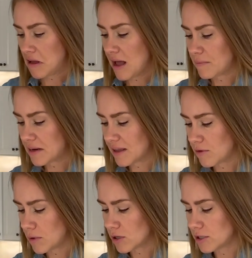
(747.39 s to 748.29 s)
I'm gonna give
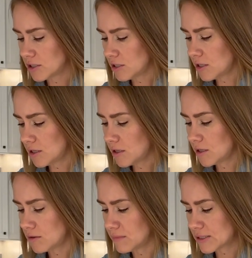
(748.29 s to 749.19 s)
them a
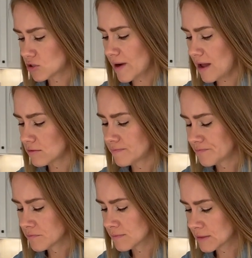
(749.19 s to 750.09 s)
good mix around.
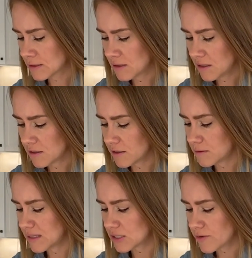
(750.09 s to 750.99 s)
Good
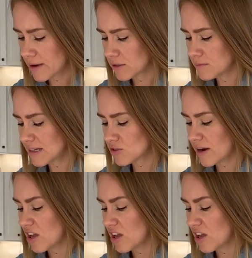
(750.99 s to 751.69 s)
mix around, good mix around.